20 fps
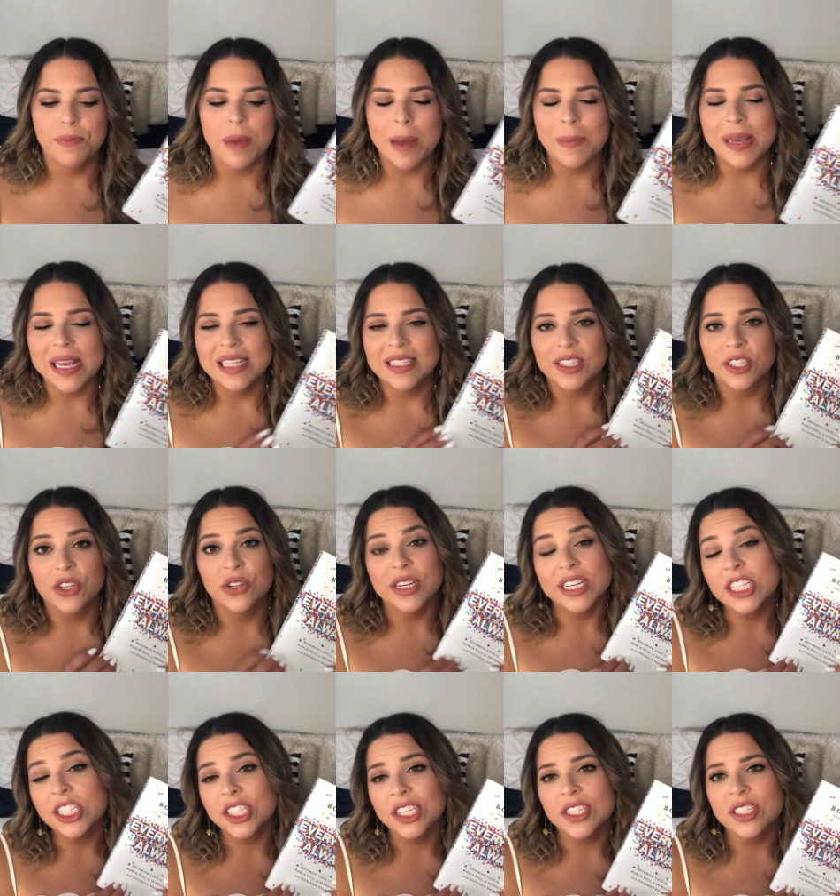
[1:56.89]
Bob is a
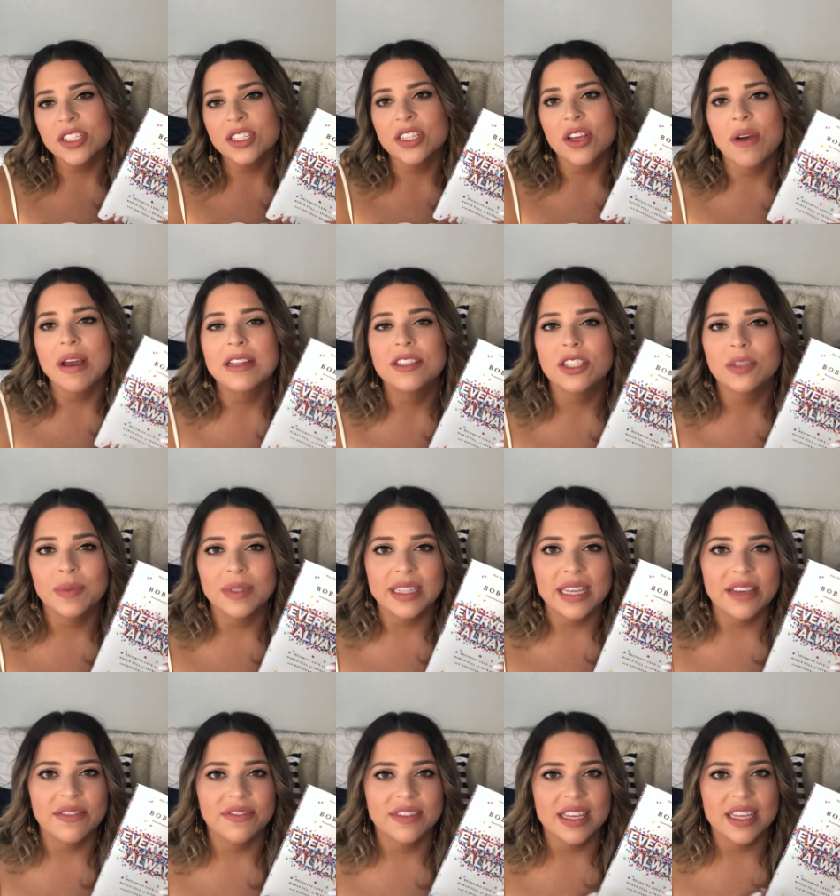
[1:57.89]
Christian, so I do
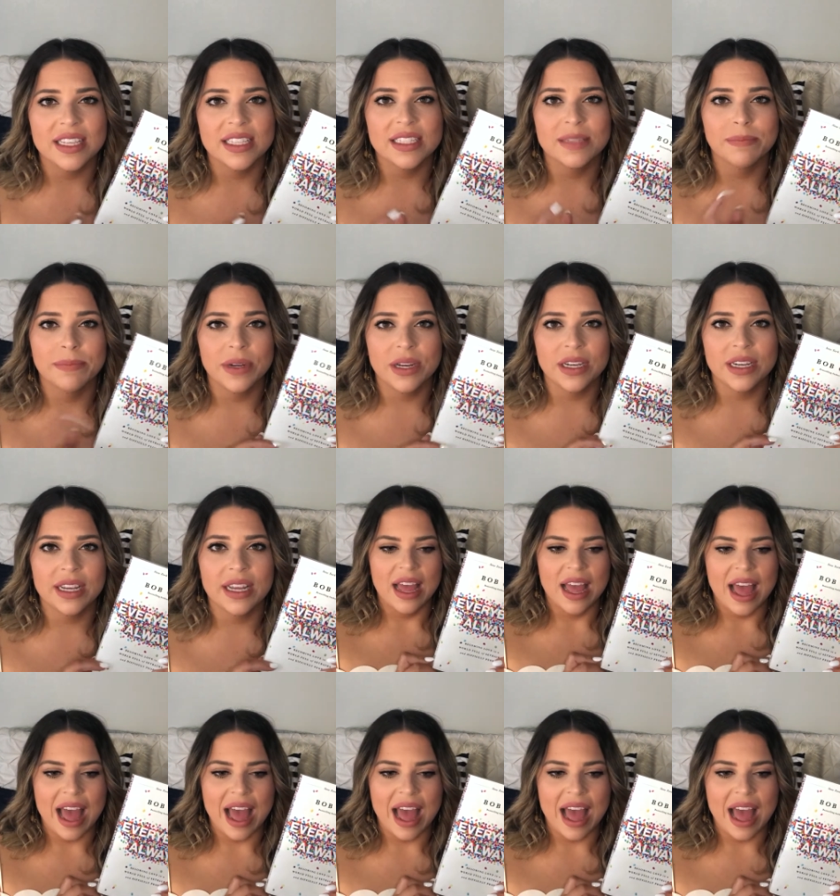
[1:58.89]
believe this book